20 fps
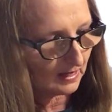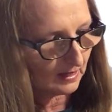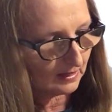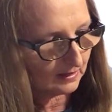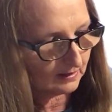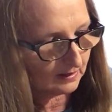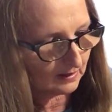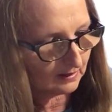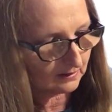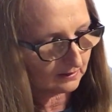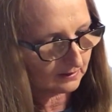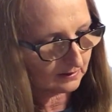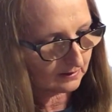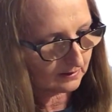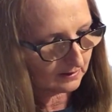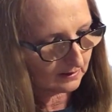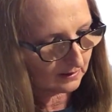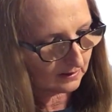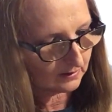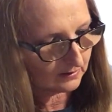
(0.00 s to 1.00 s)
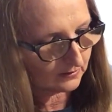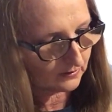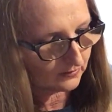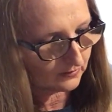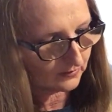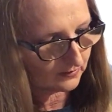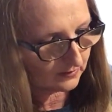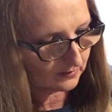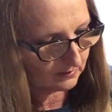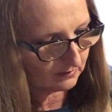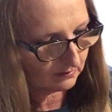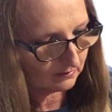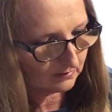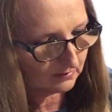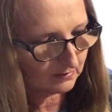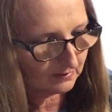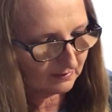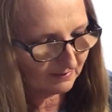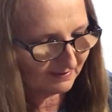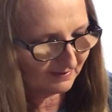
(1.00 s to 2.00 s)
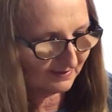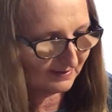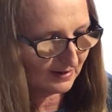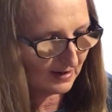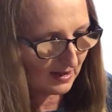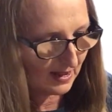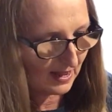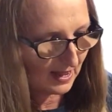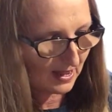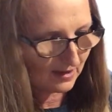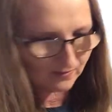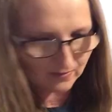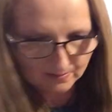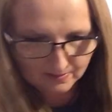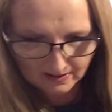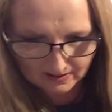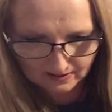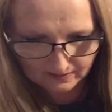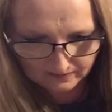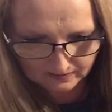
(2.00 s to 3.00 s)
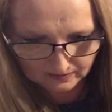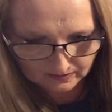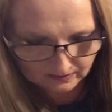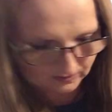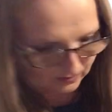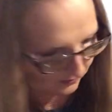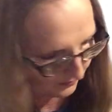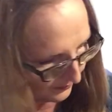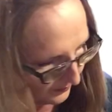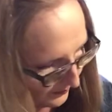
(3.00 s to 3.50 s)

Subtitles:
it tends to just have a mind of its own.